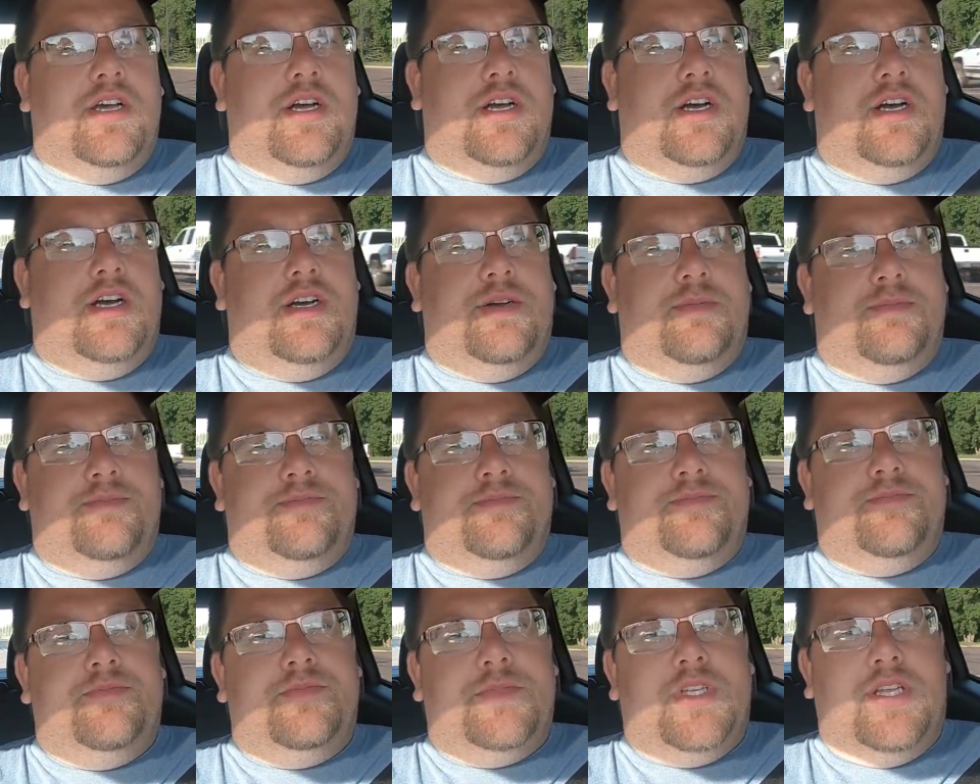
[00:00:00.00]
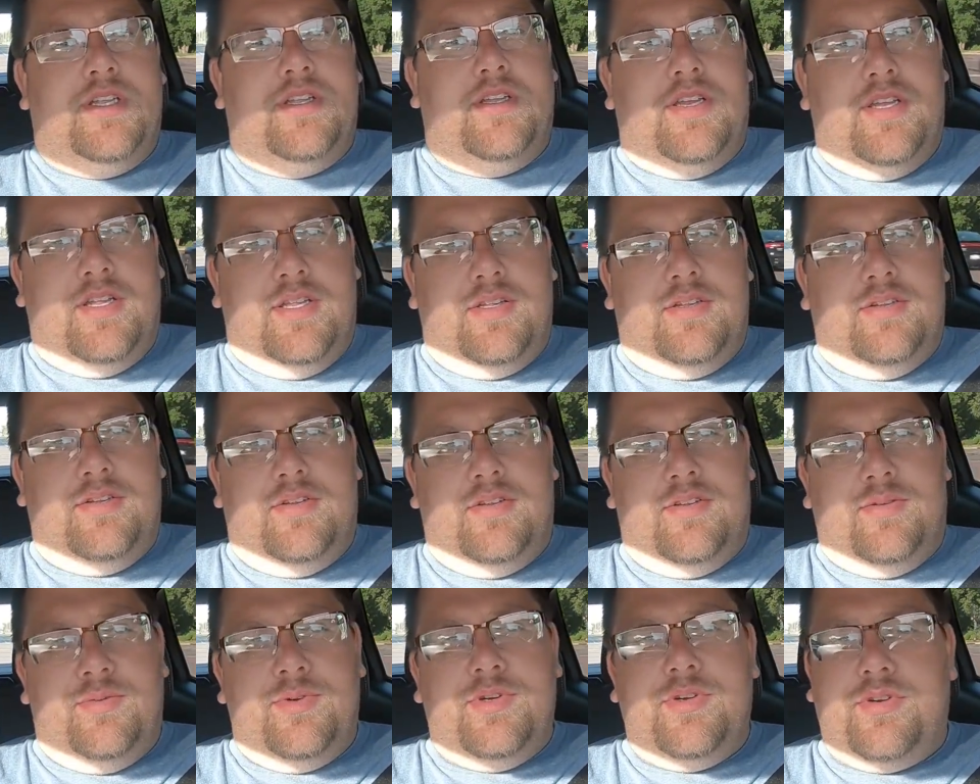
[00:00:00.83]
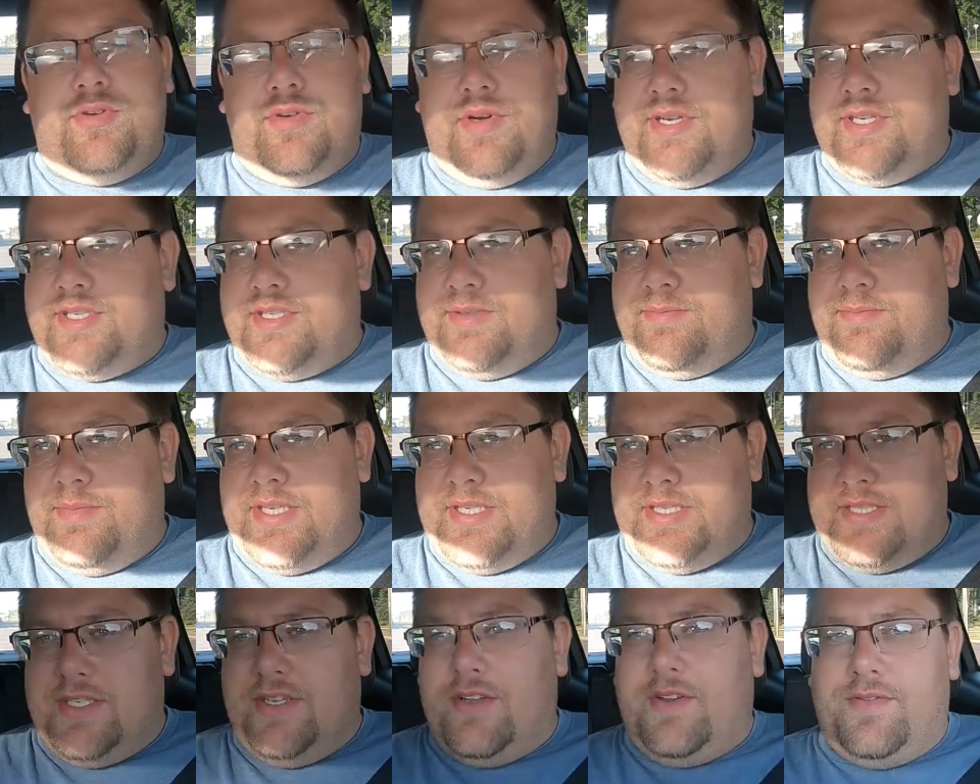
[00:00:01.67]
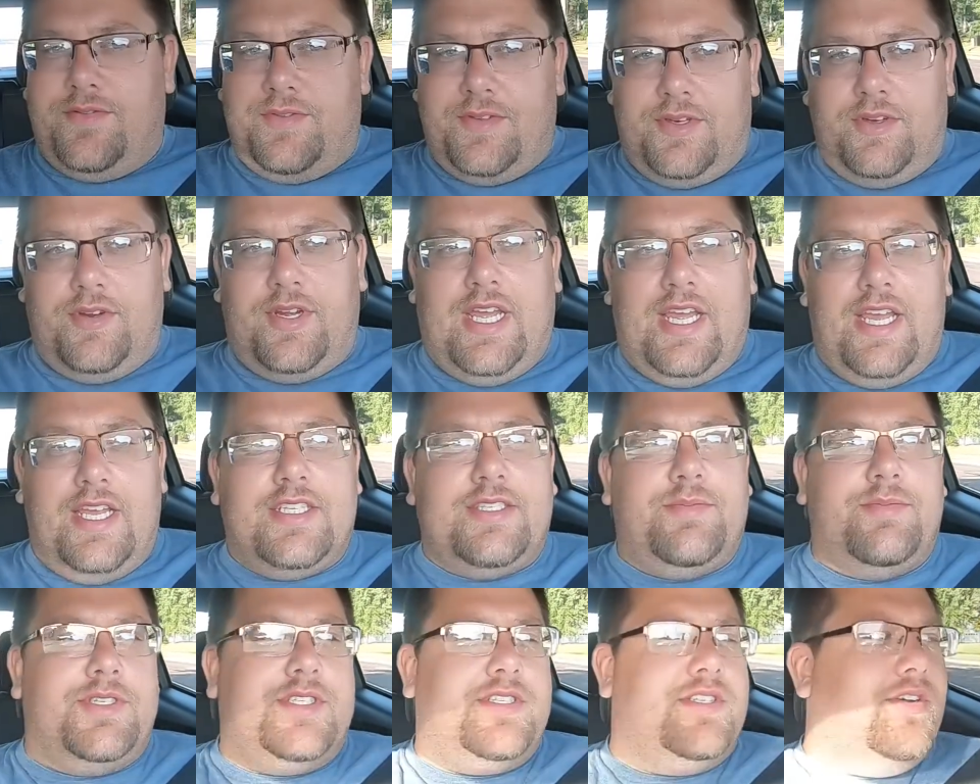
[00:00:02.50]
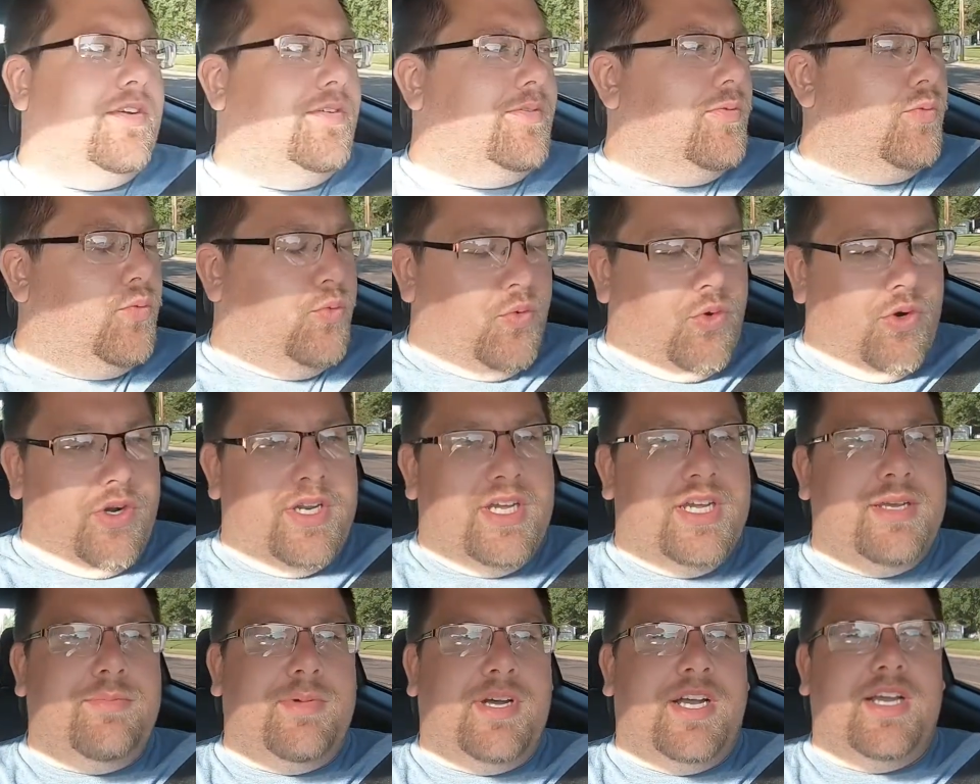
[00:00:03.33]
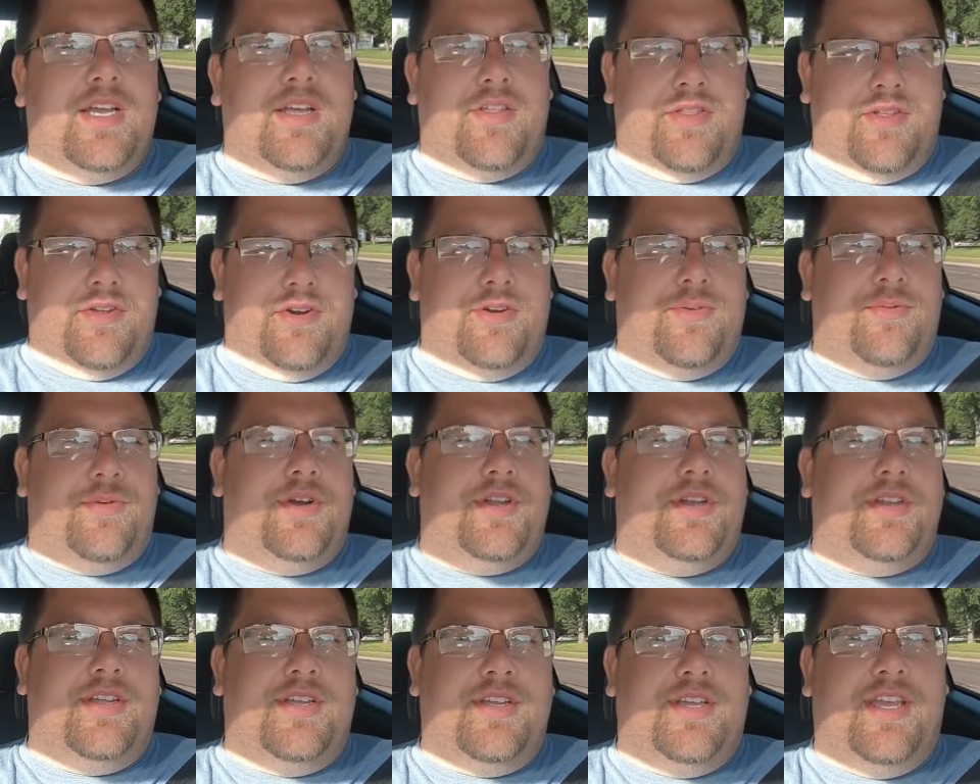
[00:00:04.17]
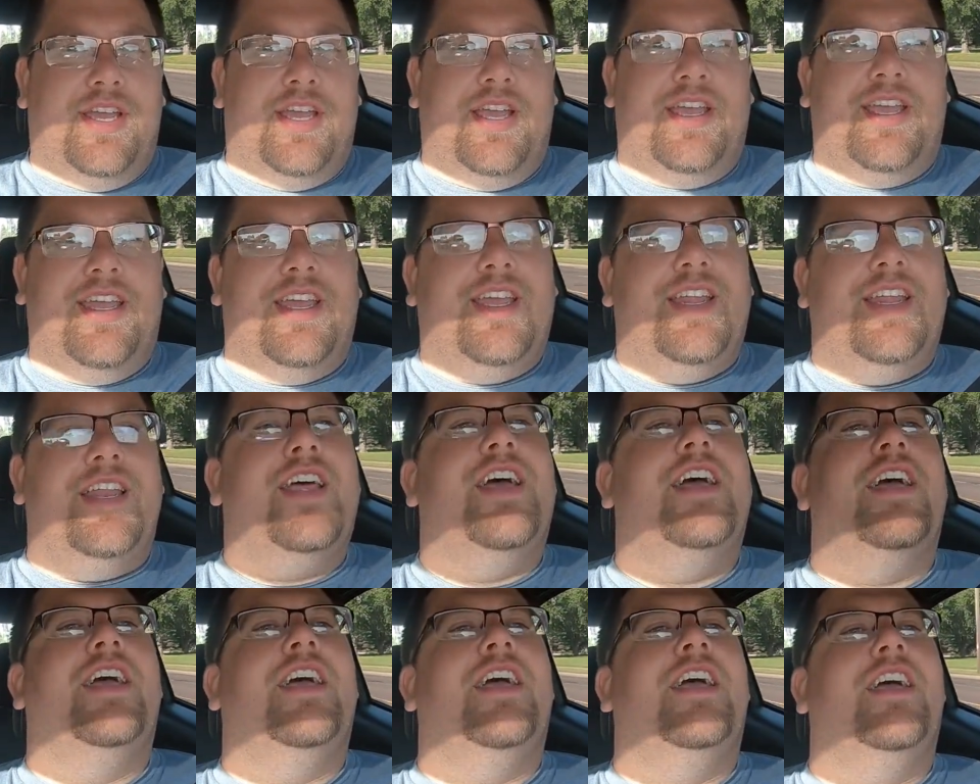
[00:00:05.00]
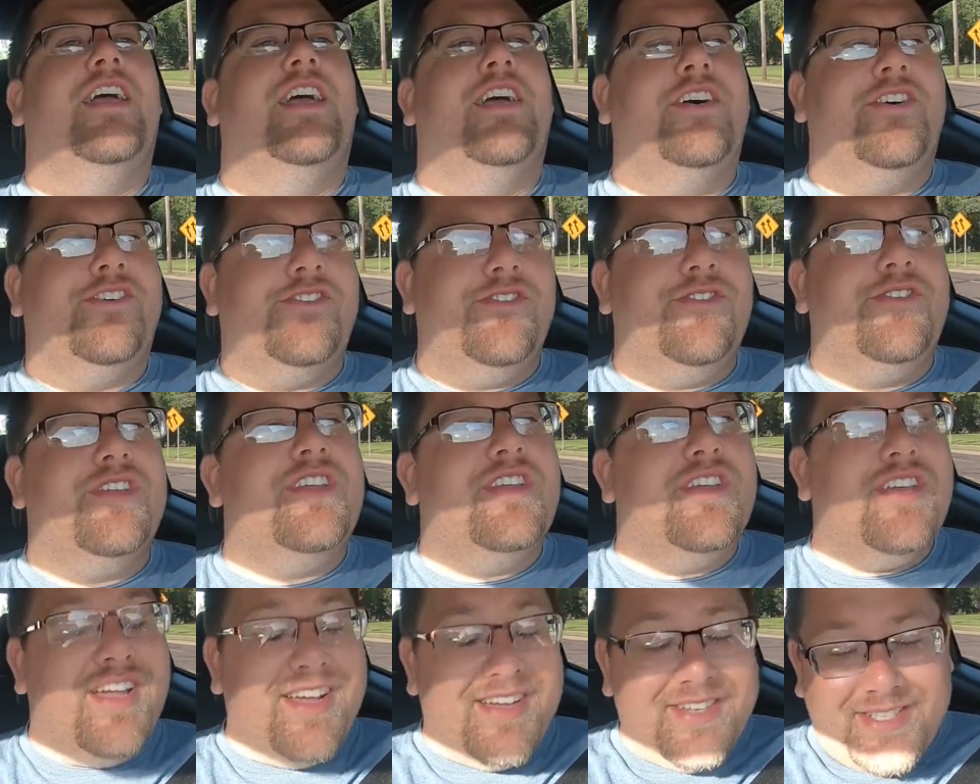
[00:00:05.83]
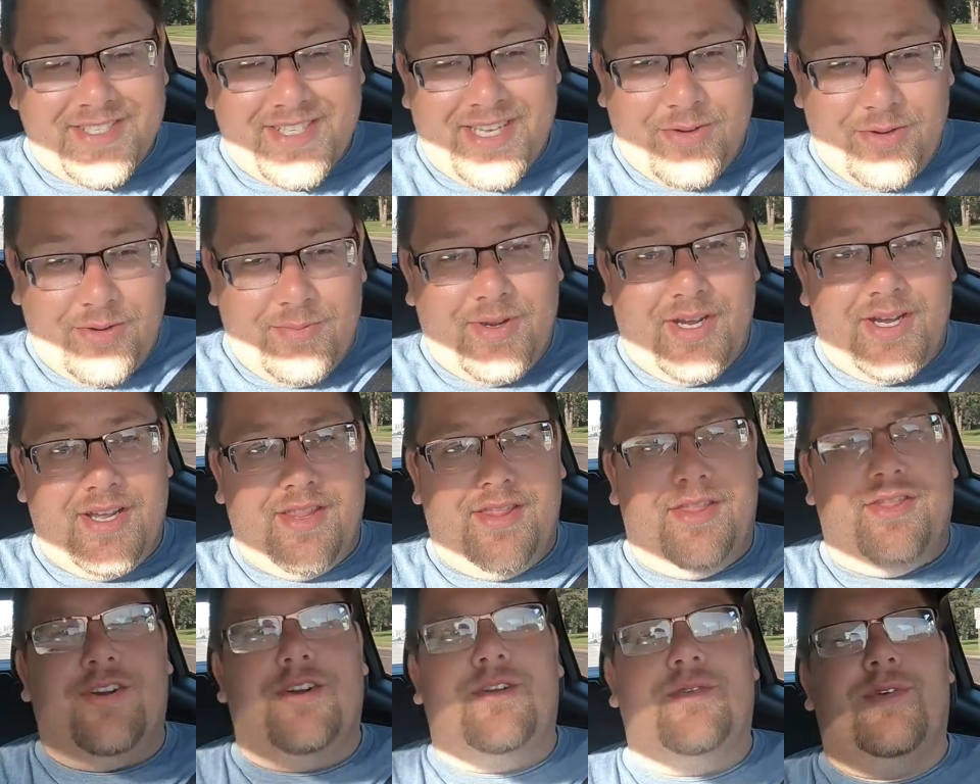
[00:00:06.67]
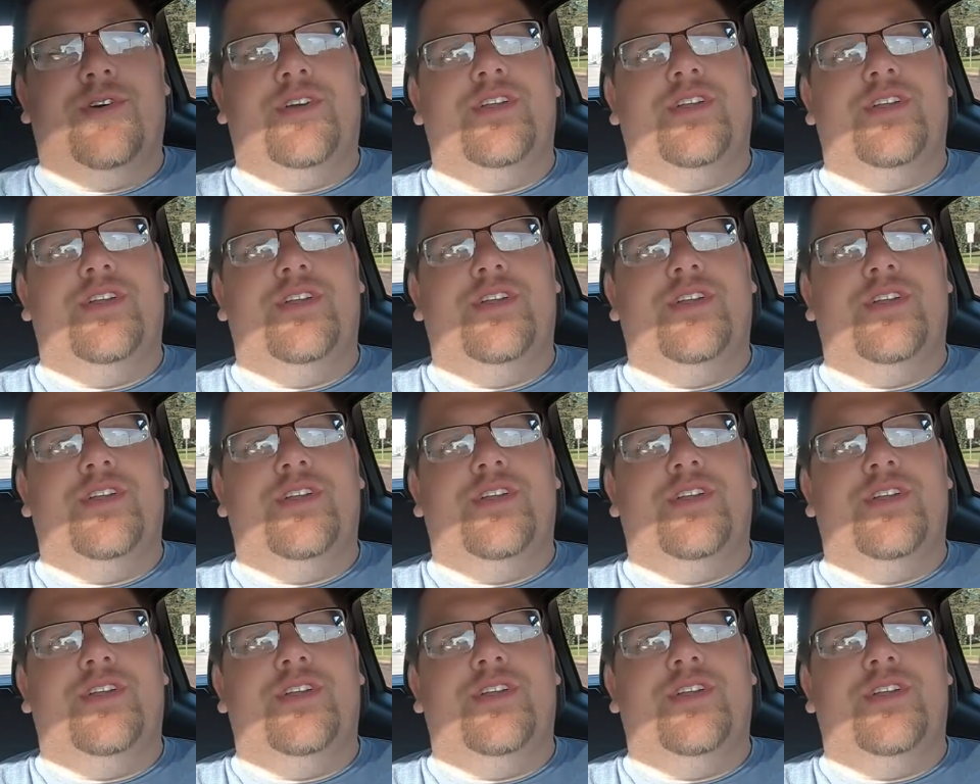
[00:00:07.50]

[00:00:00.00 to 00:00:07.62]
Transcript: And the real question myself, you know, I asked myself, would I buy a third one? And hell yes, I would buy a third